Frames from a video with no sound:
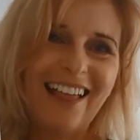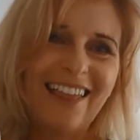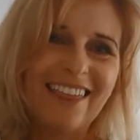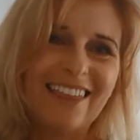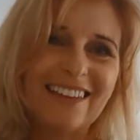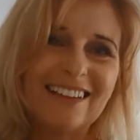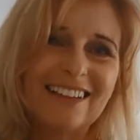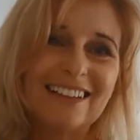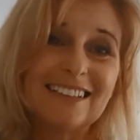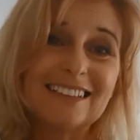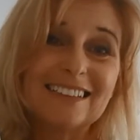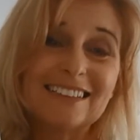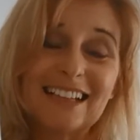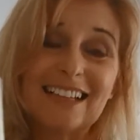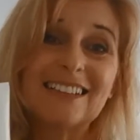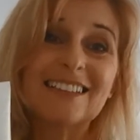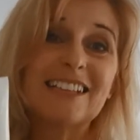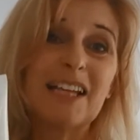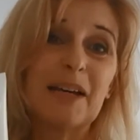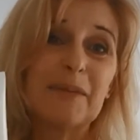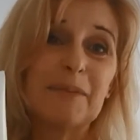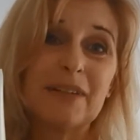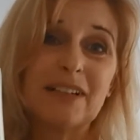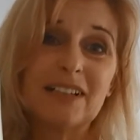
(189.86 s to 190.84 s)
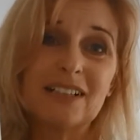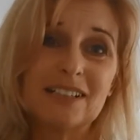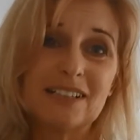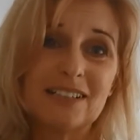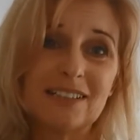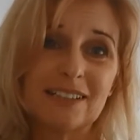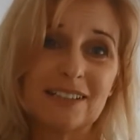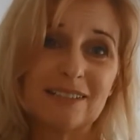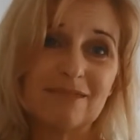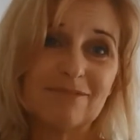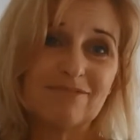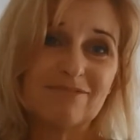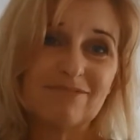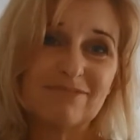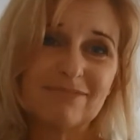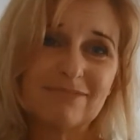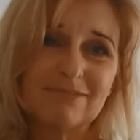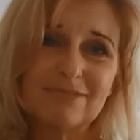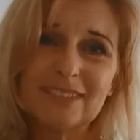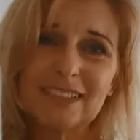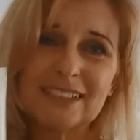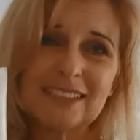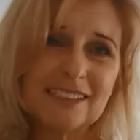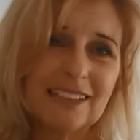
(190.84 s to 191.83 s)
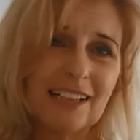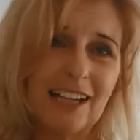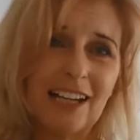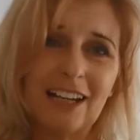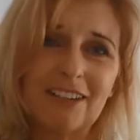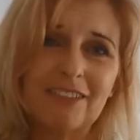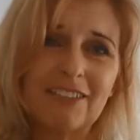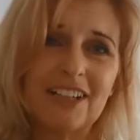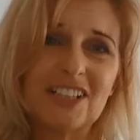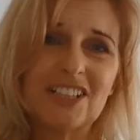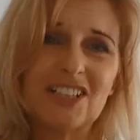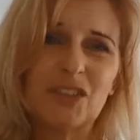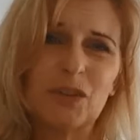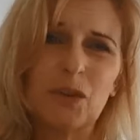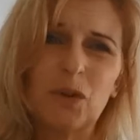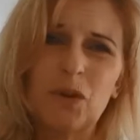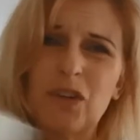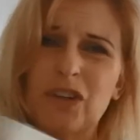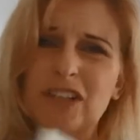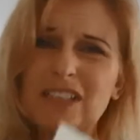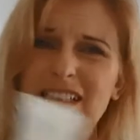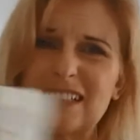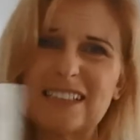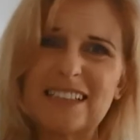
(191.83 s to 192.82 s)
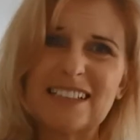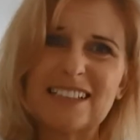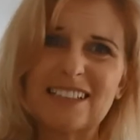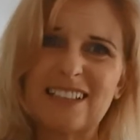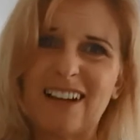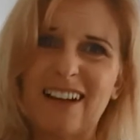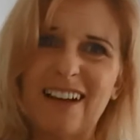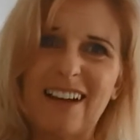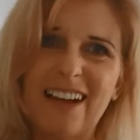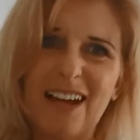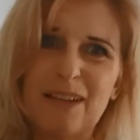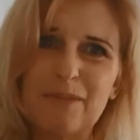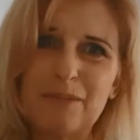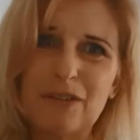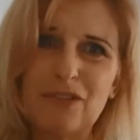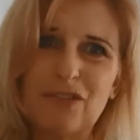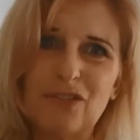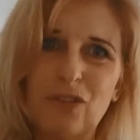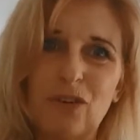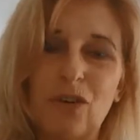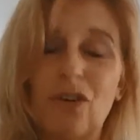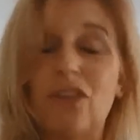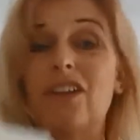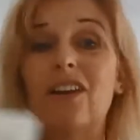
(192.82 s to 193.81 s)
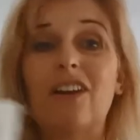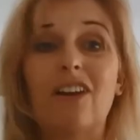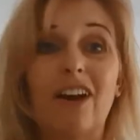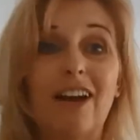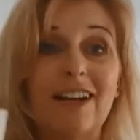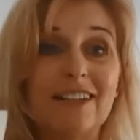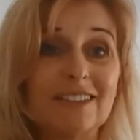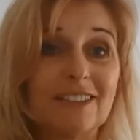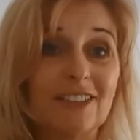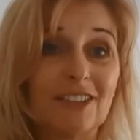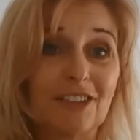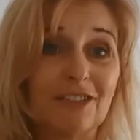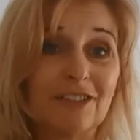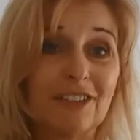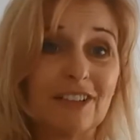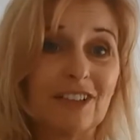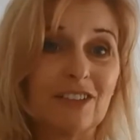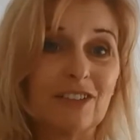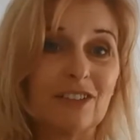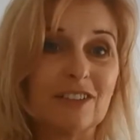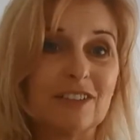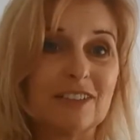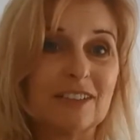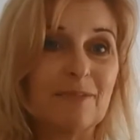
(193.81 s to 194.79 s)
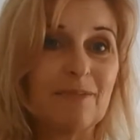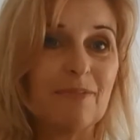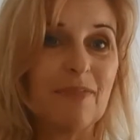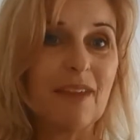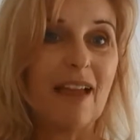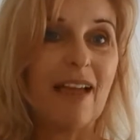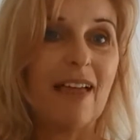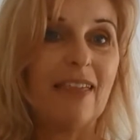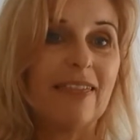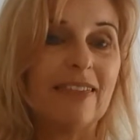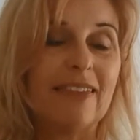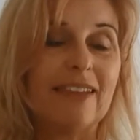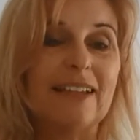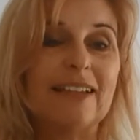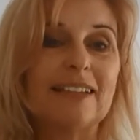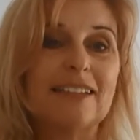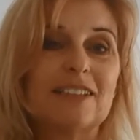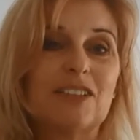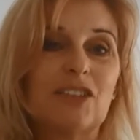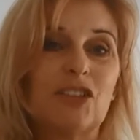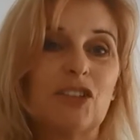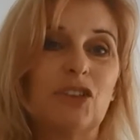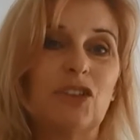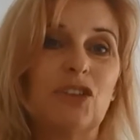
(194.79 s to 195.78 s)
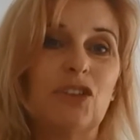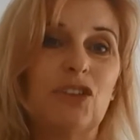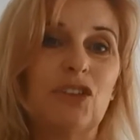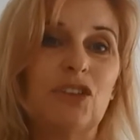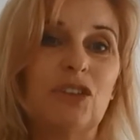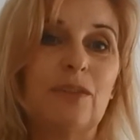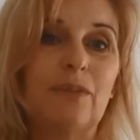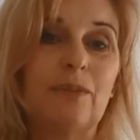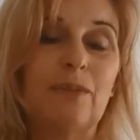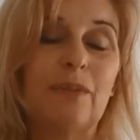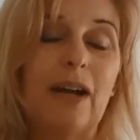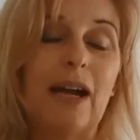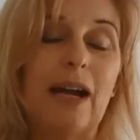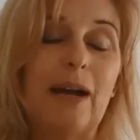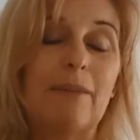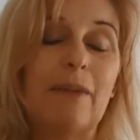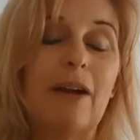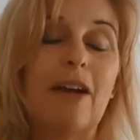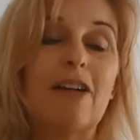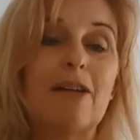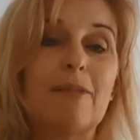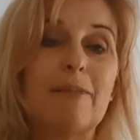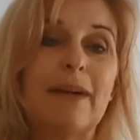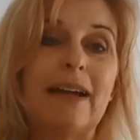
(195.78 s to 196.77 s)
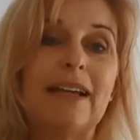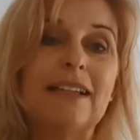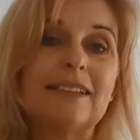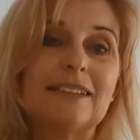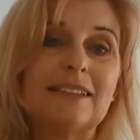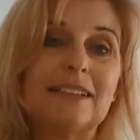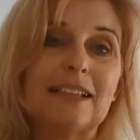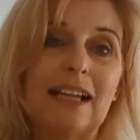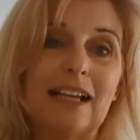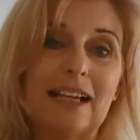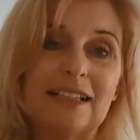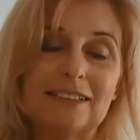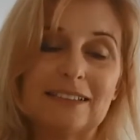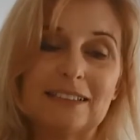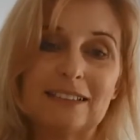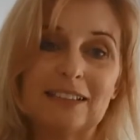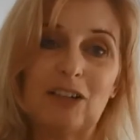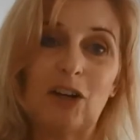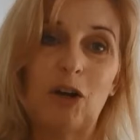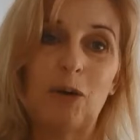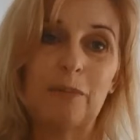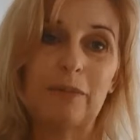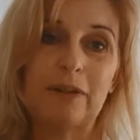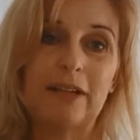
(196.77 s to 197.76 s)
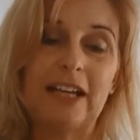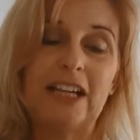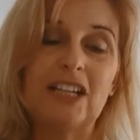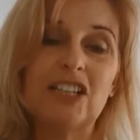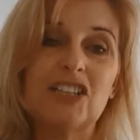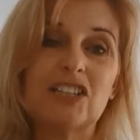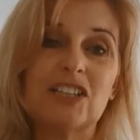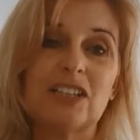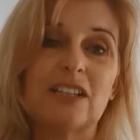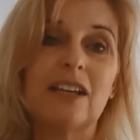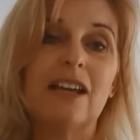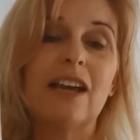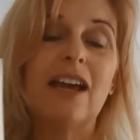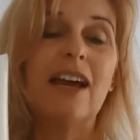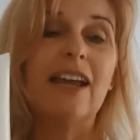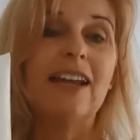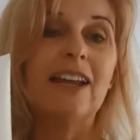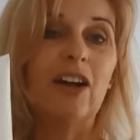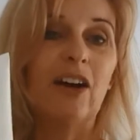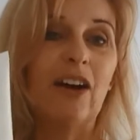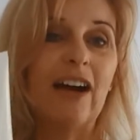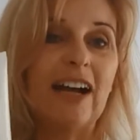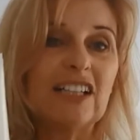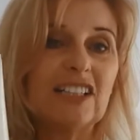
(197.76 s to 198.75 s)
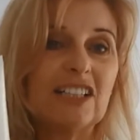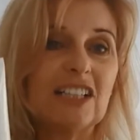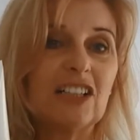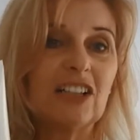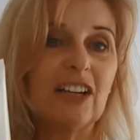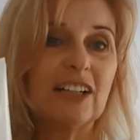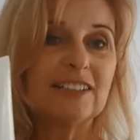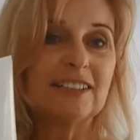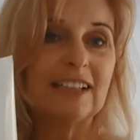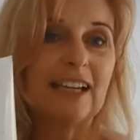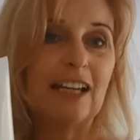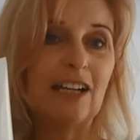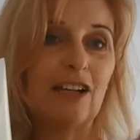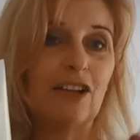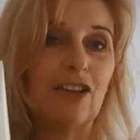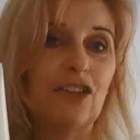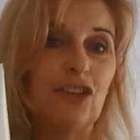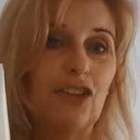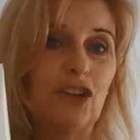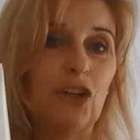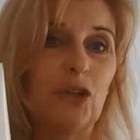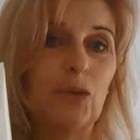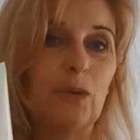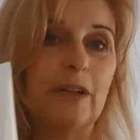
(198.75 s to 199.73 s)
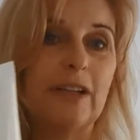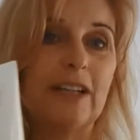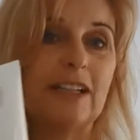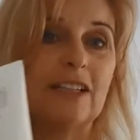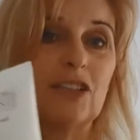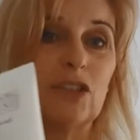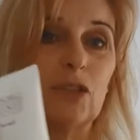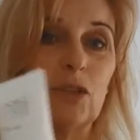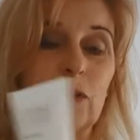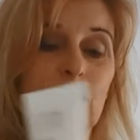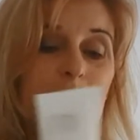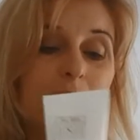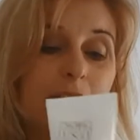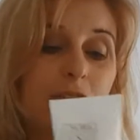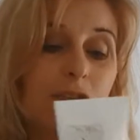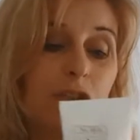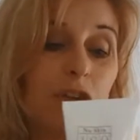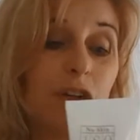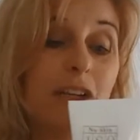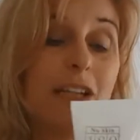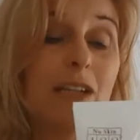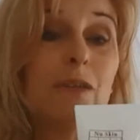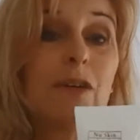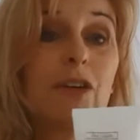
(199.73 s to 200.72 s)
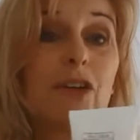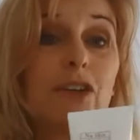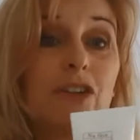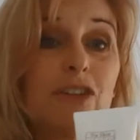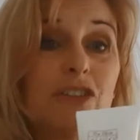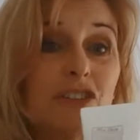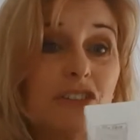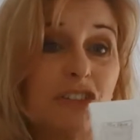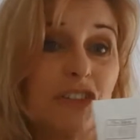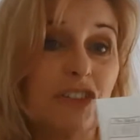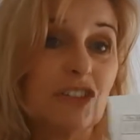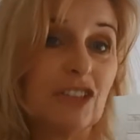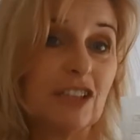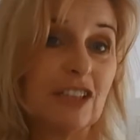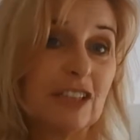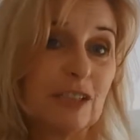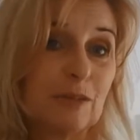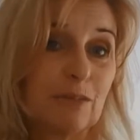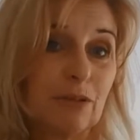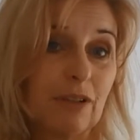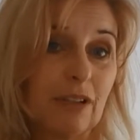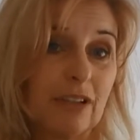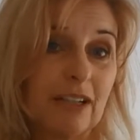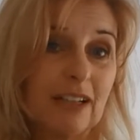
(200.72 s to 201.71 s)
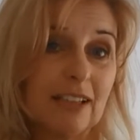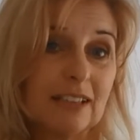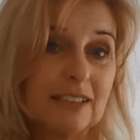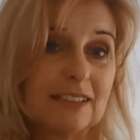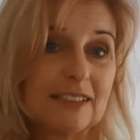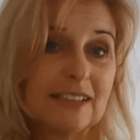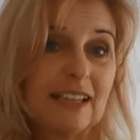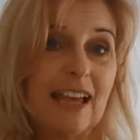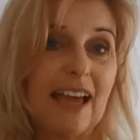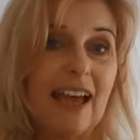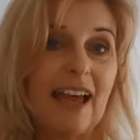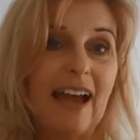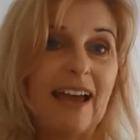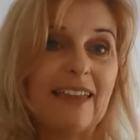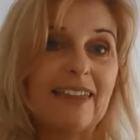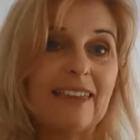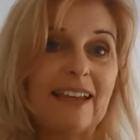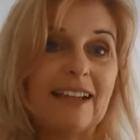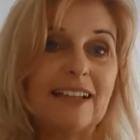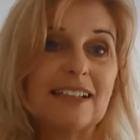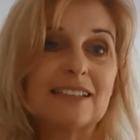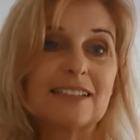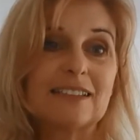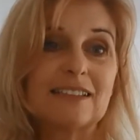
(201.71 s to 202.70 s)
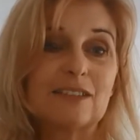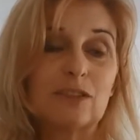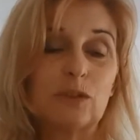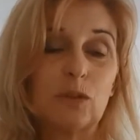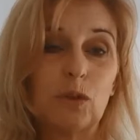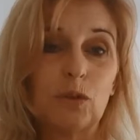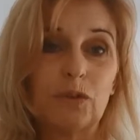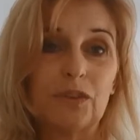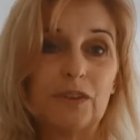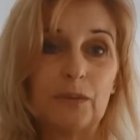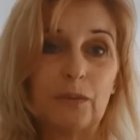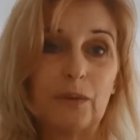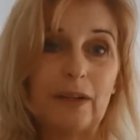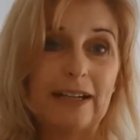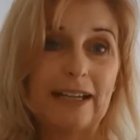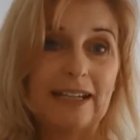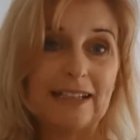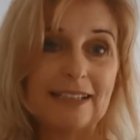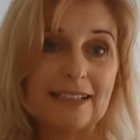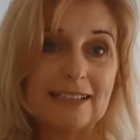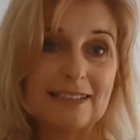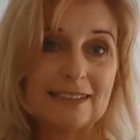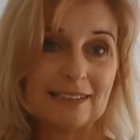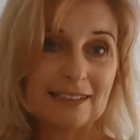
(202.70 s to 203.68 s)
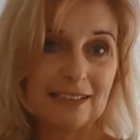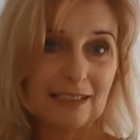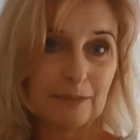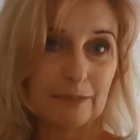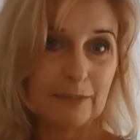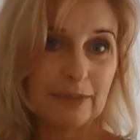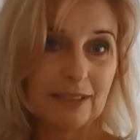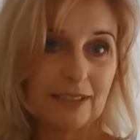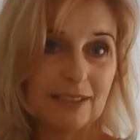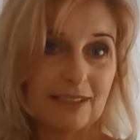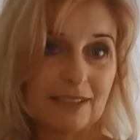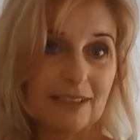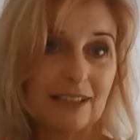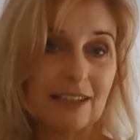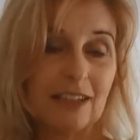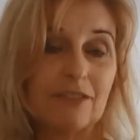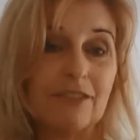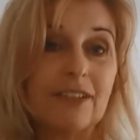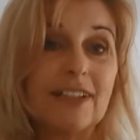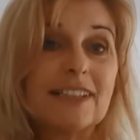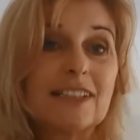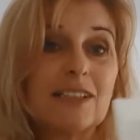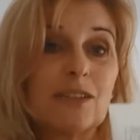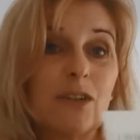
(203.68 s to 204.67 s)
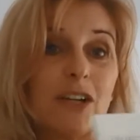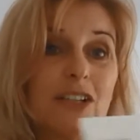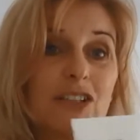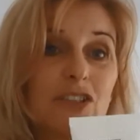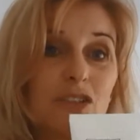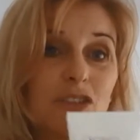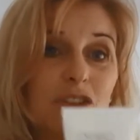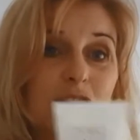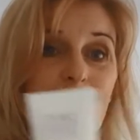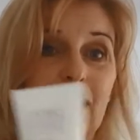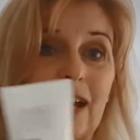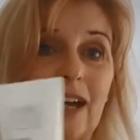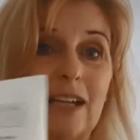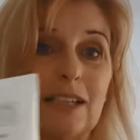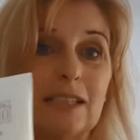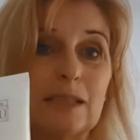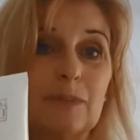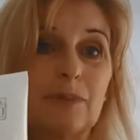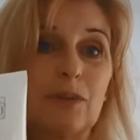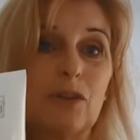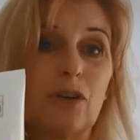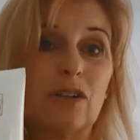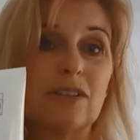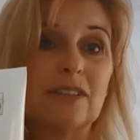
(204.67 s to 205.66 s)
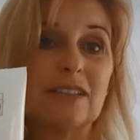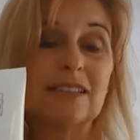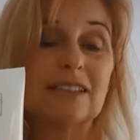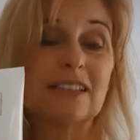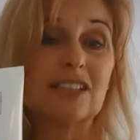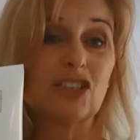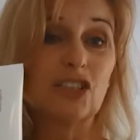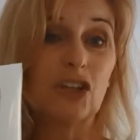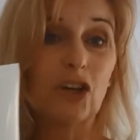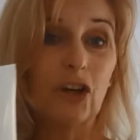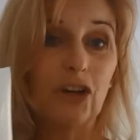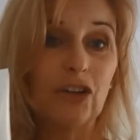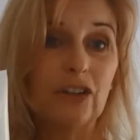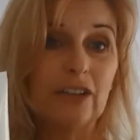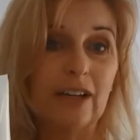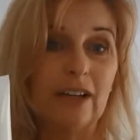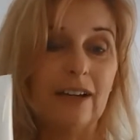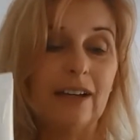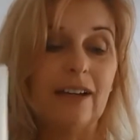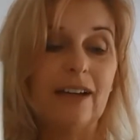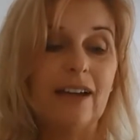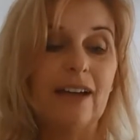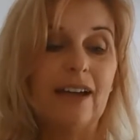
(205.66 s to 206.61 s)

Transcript: the sun damage, the discoloration, all those things that I had before, the lines and the wrinkles. These two are amazing as a combination. Now, I actually like to add a third one into it for anyone who's new to these products, and that is called the 180 Skin Mist. And the reason I do that is because it's a toner,